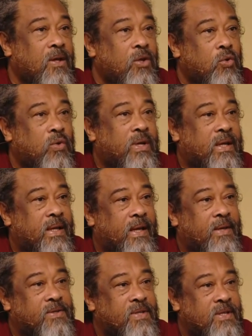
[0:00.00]
You can
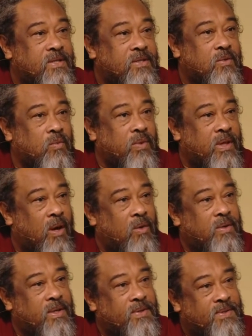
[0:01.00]
exist
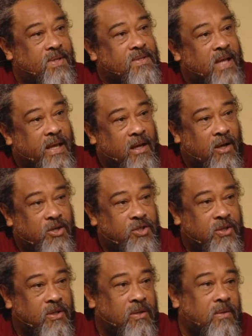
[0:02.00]
without this
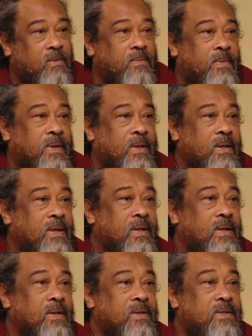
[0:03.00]
psychological
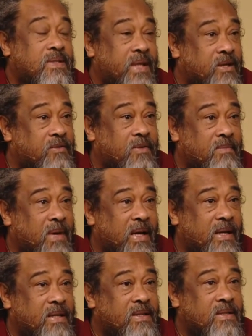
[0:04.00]
state of the
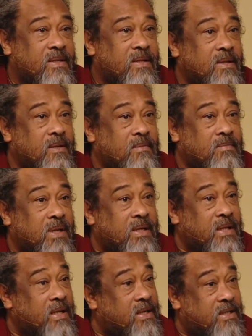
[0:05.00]
mind,
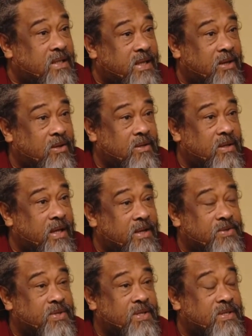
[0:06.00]
but it cannot
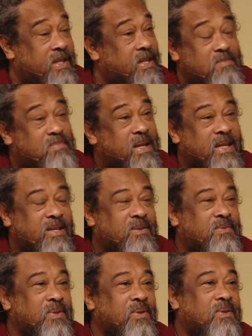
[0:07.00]
exist independent
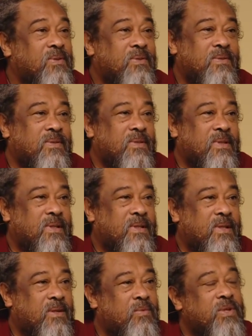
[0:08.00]
of you.
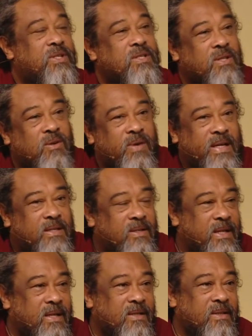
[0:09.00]
Then which is the greater
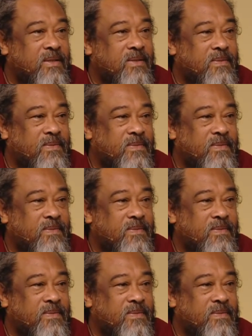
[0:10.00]
then?